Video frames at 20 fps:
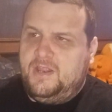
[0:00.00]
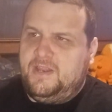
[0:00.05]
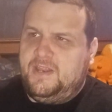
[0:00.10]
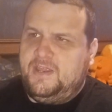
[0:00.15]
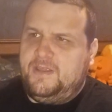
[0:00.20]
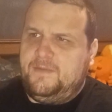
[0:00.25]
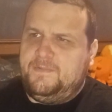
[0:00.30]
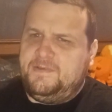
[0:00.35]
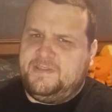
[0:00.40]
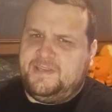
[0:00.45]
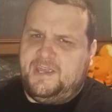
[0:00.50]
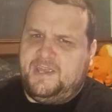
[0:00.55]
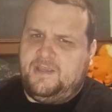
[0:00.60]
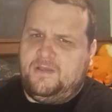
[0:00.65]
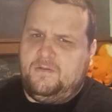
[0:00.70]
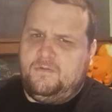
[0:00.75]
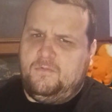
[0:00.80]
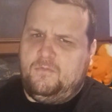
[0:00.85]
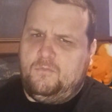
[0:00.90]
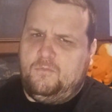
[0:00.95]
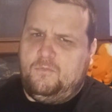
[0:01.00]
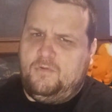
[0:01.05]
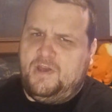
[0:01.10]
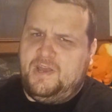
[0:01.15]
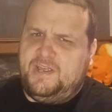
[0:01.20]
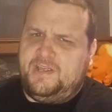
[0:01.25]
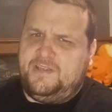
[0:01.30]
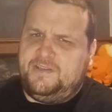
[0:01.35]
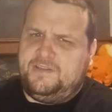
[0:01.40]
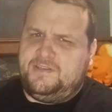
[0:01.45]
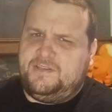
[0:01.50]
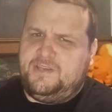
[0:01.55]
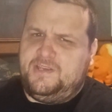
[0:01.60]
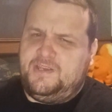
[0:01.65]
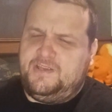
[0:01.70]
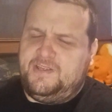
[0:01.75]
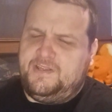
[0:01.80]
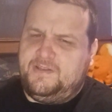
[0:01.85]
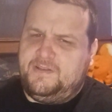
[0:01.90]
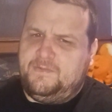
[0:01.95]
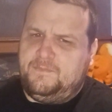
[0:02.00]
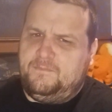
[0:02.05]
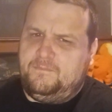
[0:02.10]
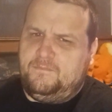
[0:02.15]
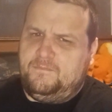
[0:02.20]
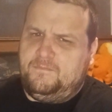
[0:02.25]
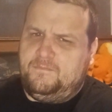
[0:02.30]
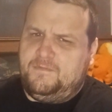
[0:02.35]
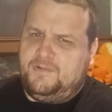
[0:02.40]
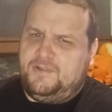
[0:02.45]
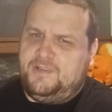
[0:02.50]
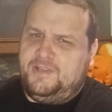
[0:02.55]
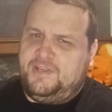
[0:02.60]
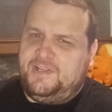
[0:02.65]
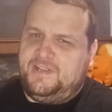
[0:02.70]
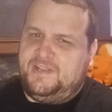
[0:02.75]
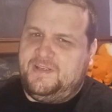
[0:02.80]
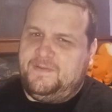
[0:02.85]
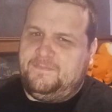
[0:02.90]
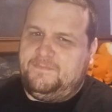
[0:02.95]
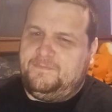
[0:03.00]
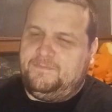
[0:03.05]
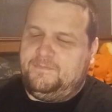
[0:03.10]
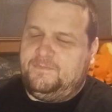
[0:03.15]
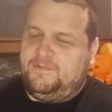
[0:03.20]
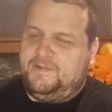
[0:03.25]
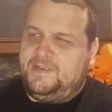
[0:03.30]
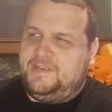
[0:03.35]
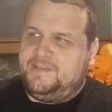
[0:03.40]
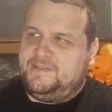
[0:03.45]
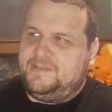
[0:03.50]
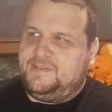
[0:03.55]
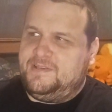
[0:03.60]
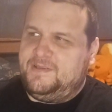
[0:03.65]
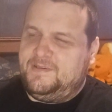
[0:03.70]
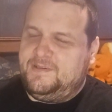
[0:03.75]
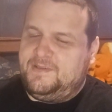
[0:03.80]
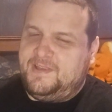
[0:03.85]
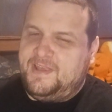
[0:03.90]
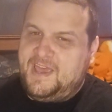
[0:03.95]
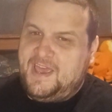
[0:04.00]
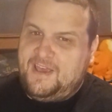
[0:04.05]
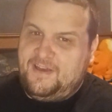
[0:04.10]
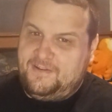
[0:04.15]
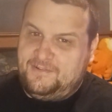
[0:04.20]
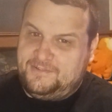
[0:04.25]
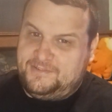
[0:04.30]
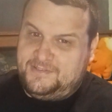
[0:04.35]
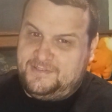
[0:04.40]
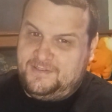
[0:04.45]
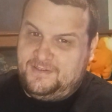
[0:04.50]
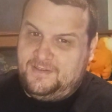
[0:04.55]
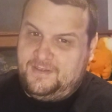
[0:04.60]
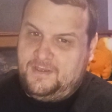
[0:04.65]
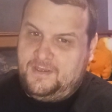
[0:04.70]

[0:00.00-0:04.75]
And you'd be saying, why is she in Lily Lovebraid's house?